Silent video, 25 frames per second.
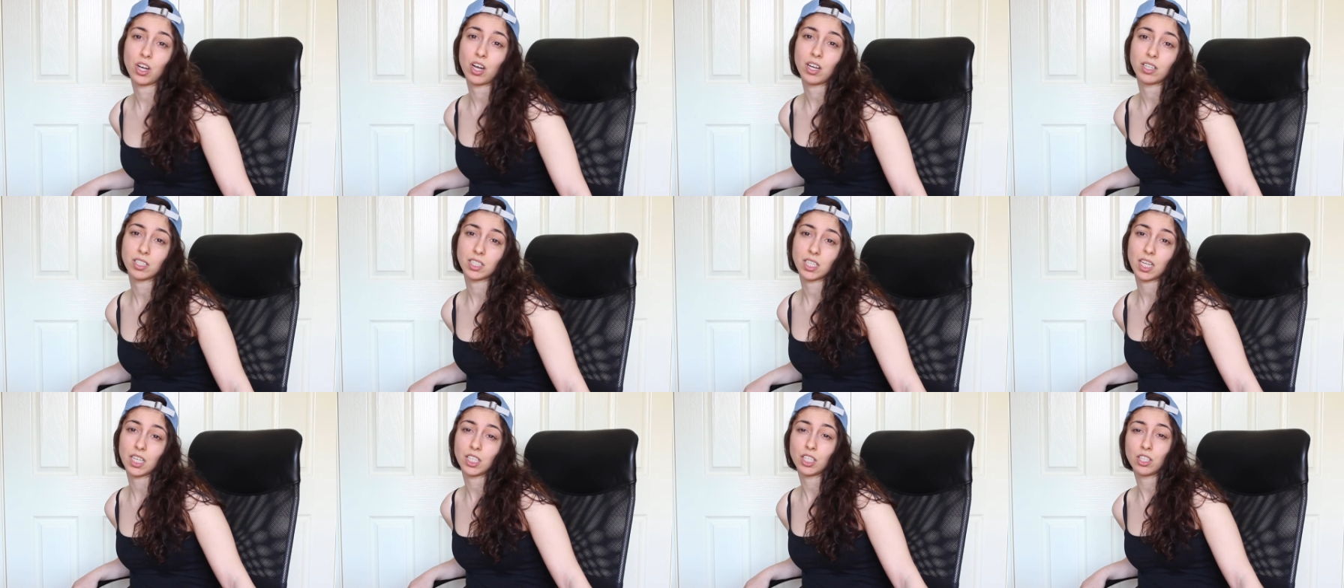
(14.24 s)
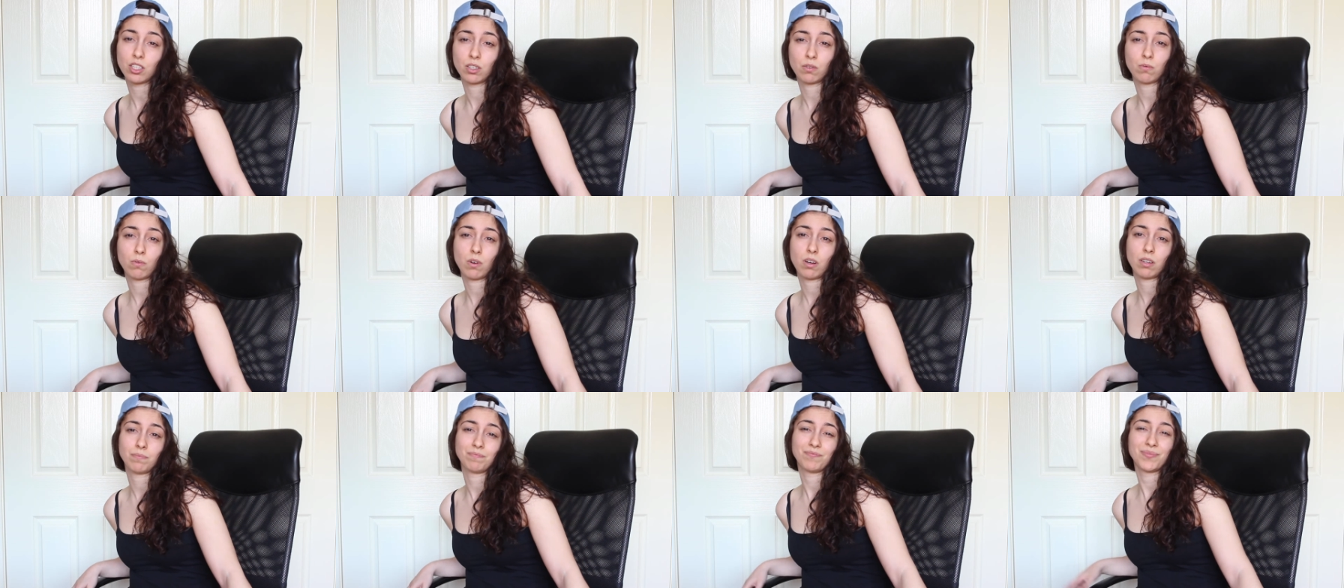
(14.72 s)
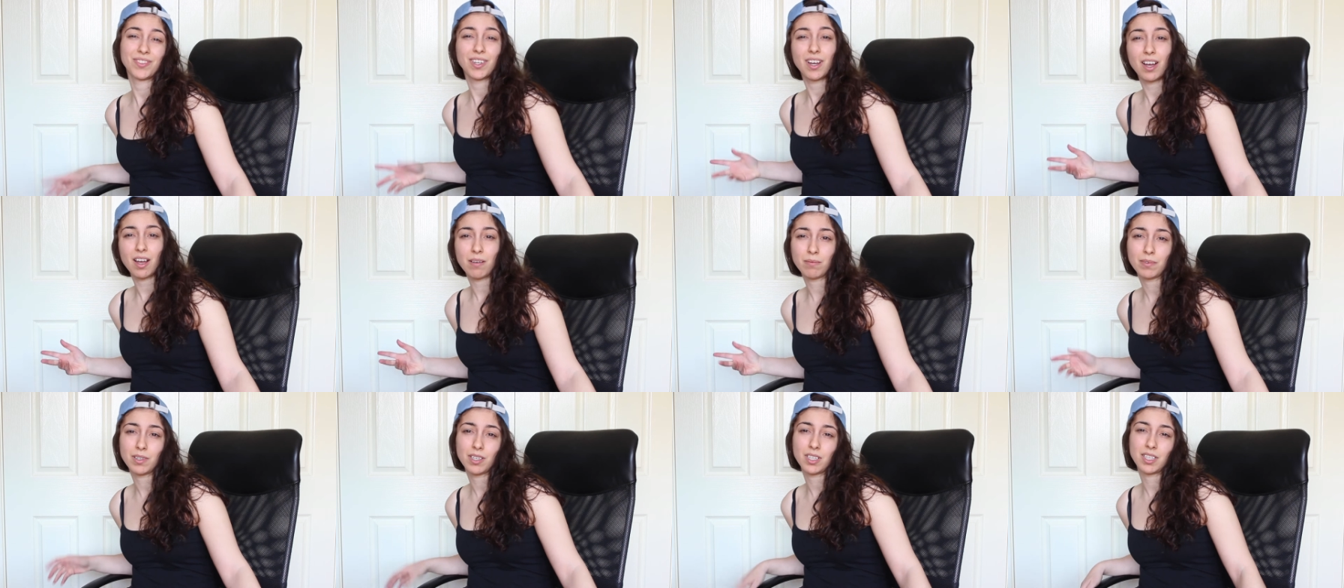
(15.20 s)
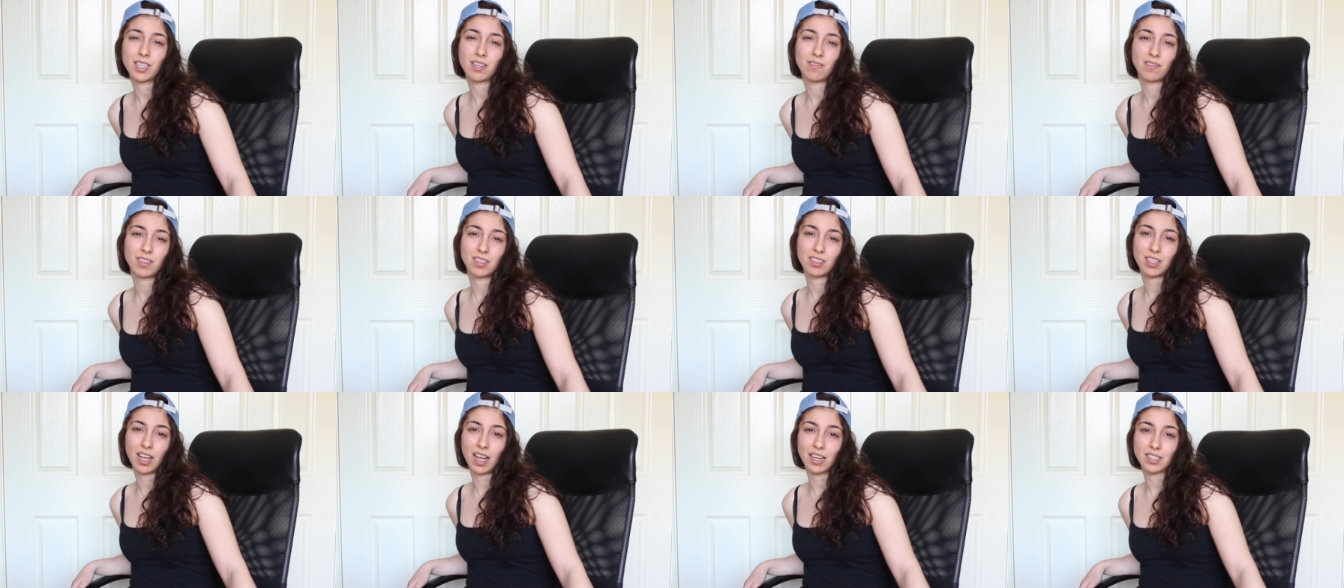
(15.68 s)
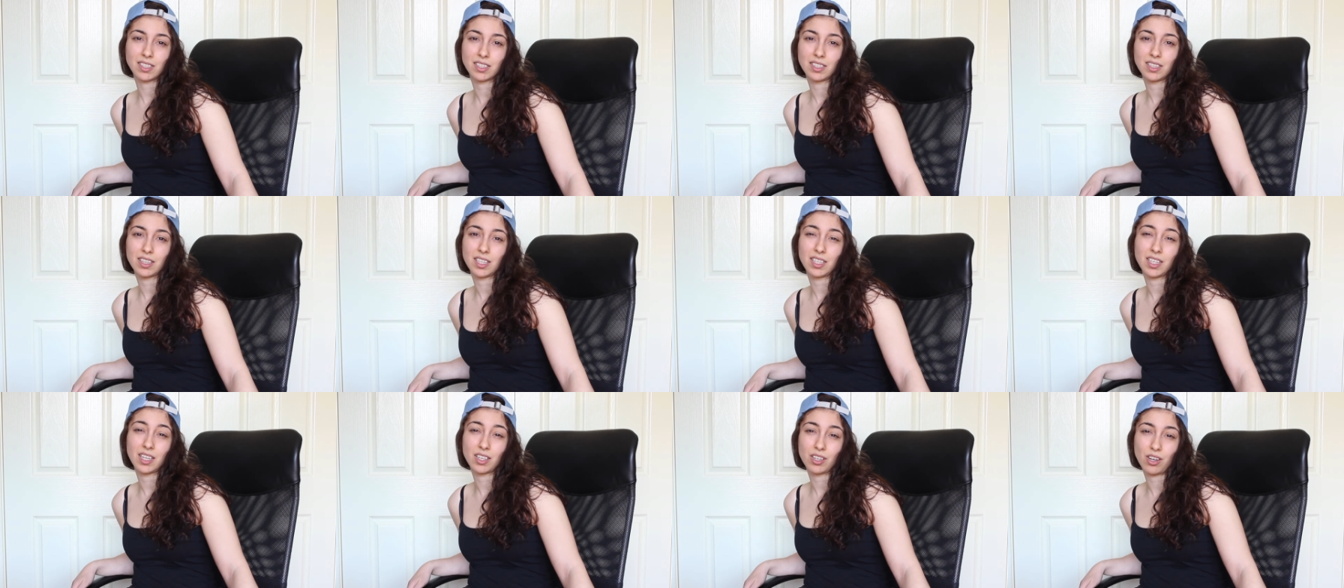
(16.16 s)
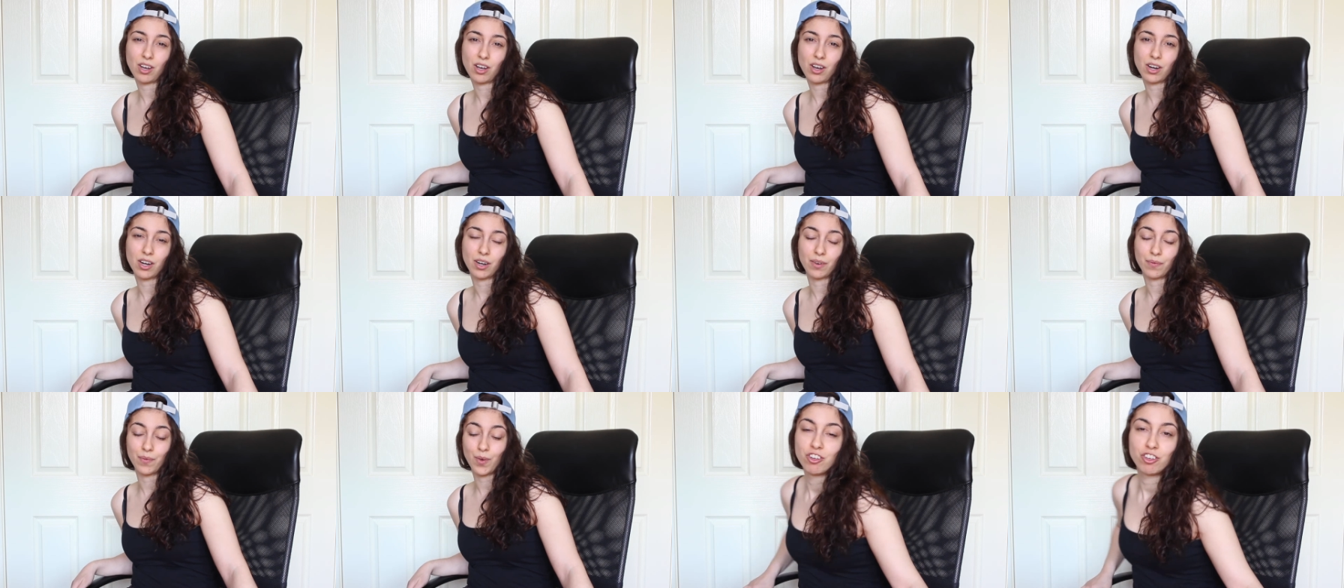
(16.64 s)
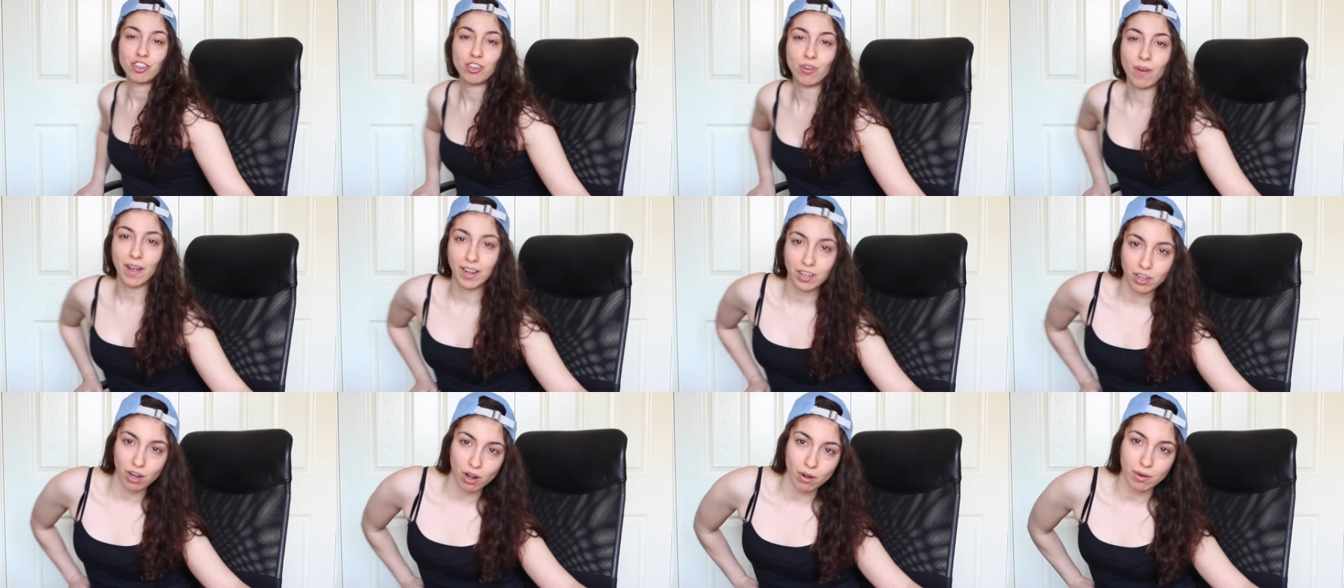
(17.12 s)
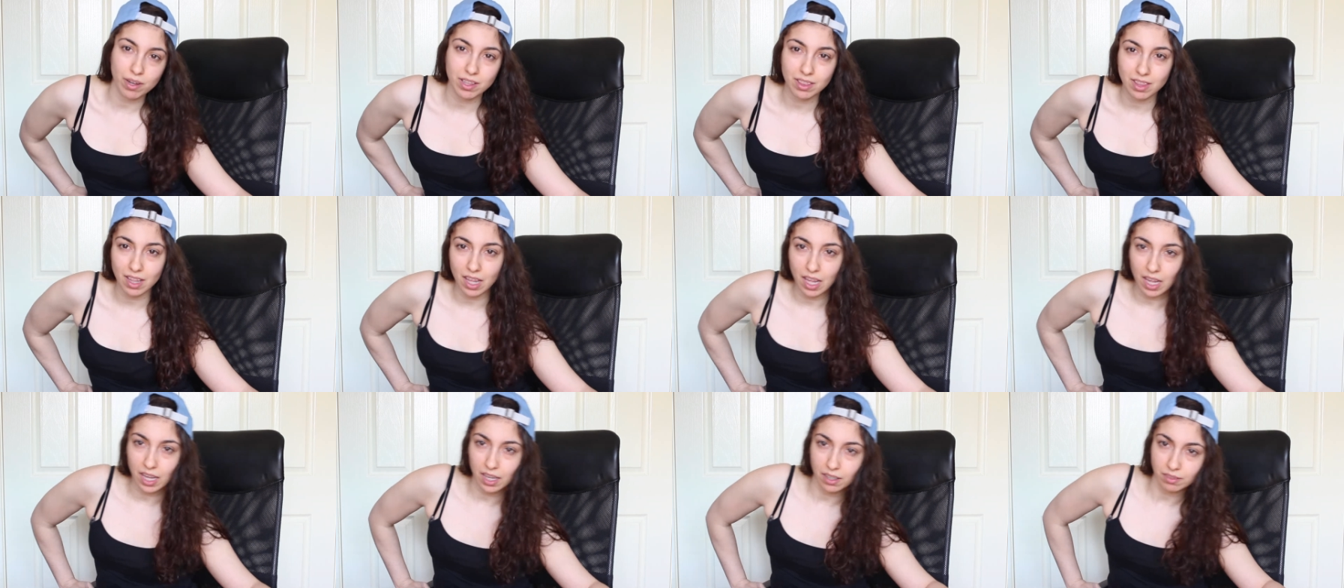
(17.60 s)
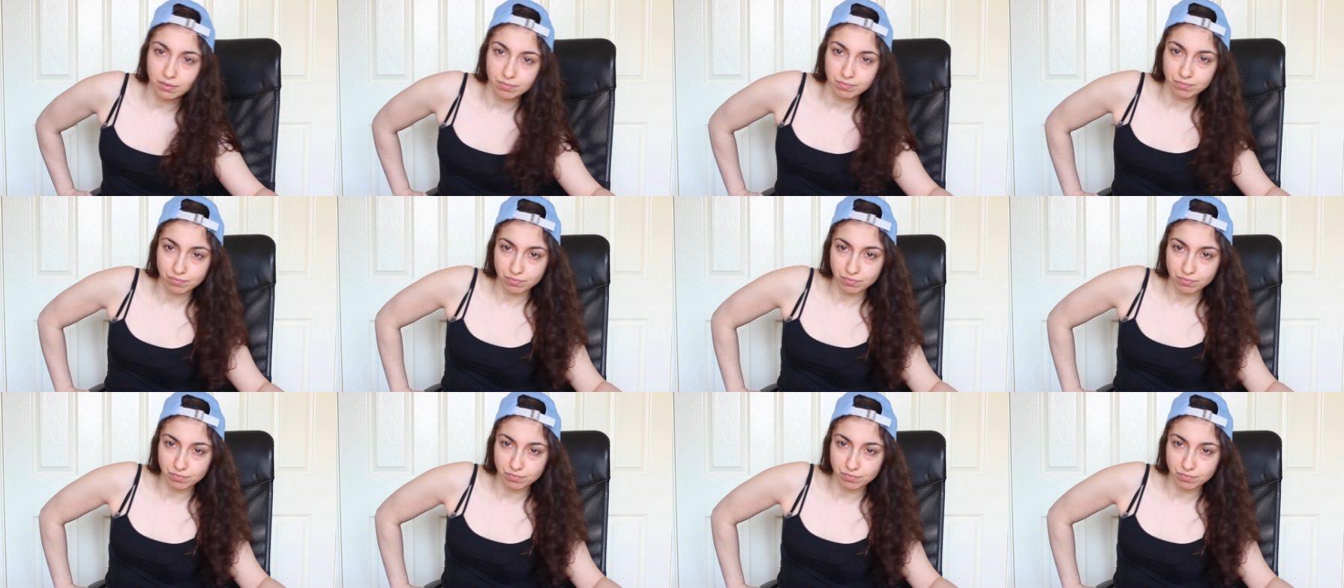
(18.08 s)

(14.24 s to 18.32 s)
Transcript: I was like, you know what? I'm gonna give this acting thing a go. So I go in there,